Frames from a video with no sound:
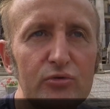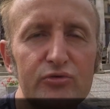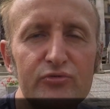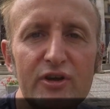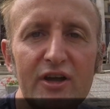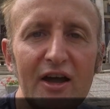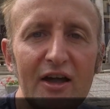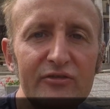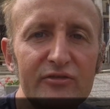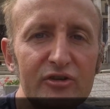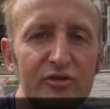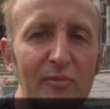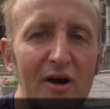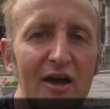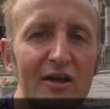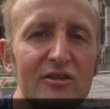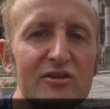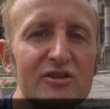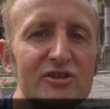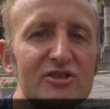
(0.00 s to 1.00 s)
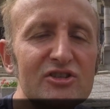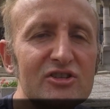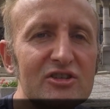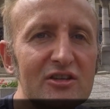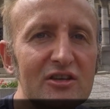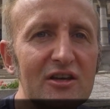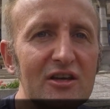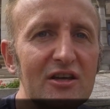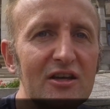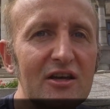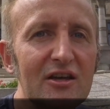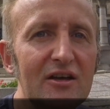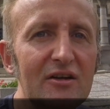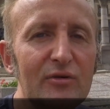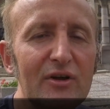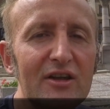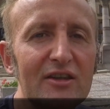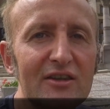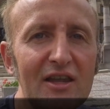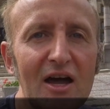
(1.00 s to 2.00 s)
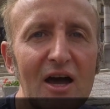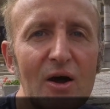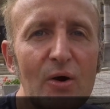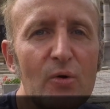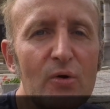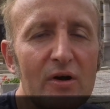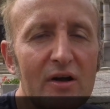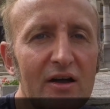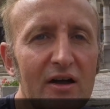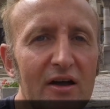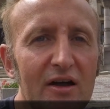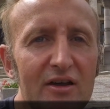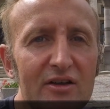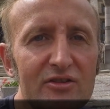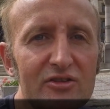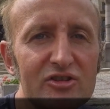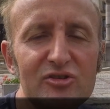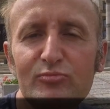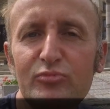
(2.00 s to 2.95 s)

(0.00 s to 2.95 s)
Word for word: three hundred miners right now in this